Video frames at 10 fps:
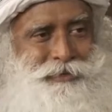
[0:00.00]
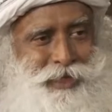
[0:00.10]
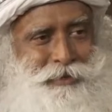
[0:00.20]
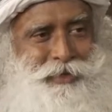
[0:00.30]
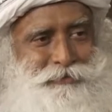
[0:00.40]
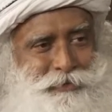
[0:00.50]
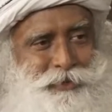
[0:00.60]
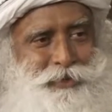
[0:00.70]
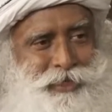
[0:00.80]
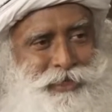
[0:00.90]
time,
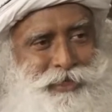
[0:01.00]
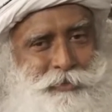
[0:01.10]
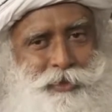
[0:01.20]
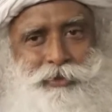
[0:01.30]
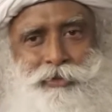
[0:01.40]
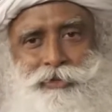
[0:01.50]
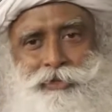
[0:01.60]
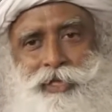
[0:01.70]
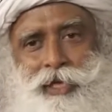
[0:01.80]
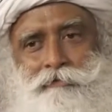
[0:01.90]
unfortunately,
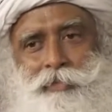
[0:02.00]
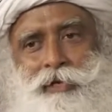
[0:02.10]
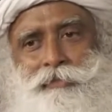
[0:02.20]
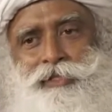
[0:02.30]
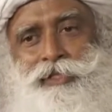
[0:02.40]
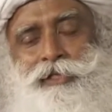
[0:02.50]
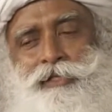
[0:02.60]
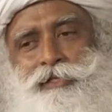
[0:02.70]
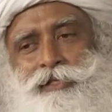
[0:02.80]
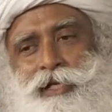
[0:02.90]
because they have become
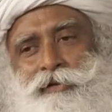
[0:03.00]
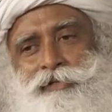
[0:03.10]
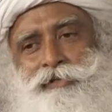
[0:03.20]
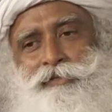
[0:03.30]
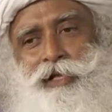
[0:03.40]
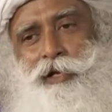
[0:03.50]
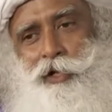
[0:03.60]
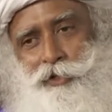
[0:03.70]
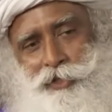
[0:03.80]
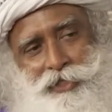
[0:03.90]
such slaves of their
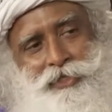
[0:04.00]
logic.